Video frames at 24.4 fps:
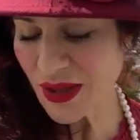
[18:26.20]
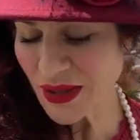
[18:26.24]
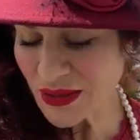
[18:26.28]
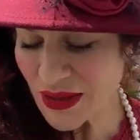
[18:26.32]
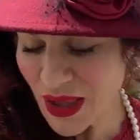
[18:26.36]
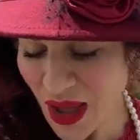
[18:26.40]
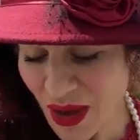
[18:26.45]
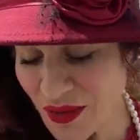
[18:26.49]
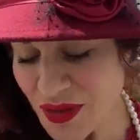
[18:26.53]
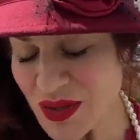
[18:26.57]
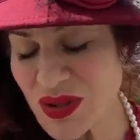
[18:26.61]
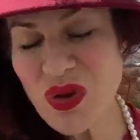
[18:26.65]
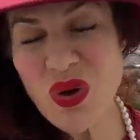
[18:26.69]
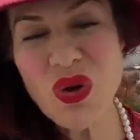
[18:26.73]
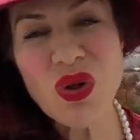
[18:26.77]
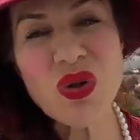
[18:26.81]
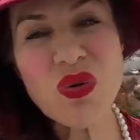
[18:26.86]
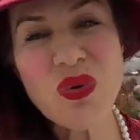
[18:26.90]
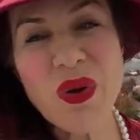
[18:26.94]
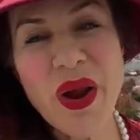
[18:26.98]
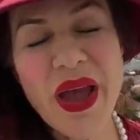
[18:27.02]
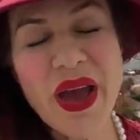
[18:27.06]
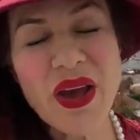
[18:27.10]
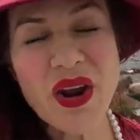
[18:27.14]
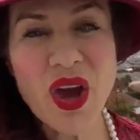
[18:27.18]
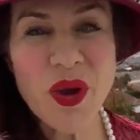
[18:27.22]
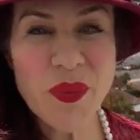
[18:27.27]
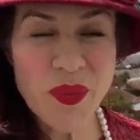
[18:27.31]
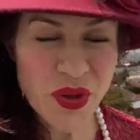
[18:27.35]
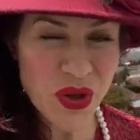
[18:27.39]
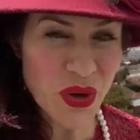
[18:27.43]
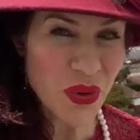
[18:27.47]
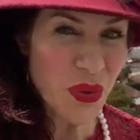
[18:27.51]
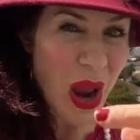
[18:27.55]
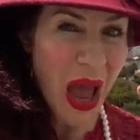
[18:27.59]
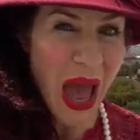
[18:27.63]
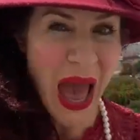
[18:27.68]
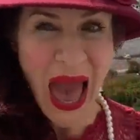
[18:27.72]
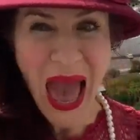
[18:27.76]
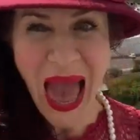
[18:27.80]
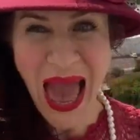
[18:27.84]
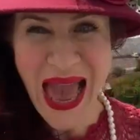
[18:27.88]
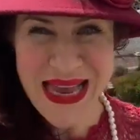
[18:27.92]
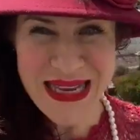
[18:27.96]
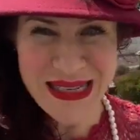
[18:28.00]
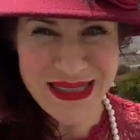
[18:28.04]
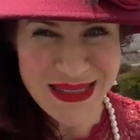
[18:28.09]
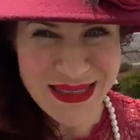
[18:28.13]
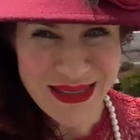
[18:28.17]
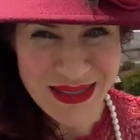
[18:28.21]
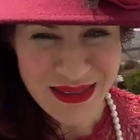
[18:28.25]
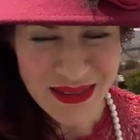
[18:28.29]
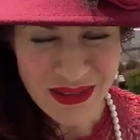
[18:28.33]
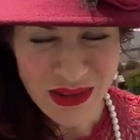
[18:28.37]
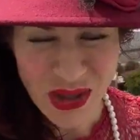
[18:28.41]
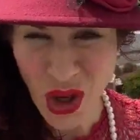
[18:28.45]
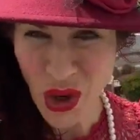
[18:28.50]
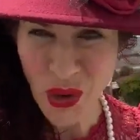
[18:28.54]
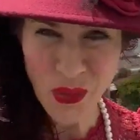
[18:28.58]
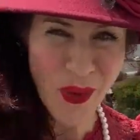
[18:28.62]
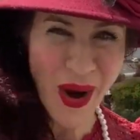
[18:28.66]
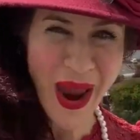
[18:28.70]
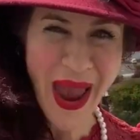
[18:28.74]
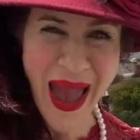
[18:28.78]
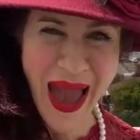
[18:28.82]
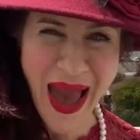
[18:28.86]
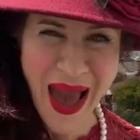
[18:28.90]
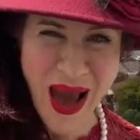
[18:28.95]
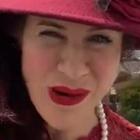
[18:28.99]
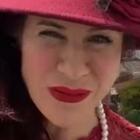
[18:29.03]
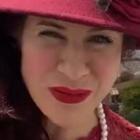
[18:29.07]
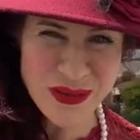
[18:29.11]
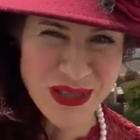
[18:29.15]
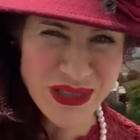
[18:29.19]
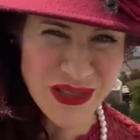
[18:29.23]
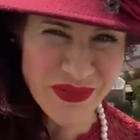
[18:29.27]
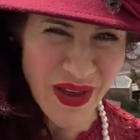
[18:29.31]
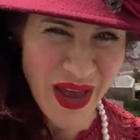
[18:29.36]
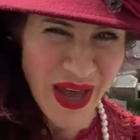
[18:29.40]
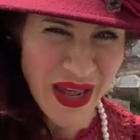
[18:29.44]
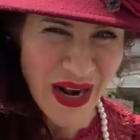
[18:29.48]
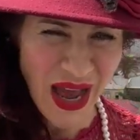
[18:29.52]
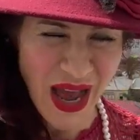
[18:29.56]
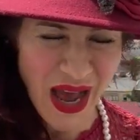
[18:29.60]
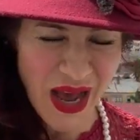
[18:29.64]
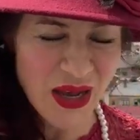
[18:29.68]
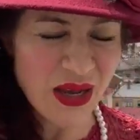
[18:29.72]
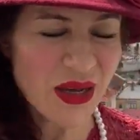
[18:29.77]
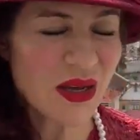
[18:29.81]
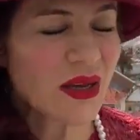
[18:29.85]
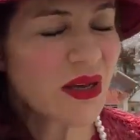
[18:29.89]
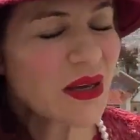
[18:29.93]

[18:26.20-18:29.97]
Love is all around. Open your eyes. Look around, Savannah.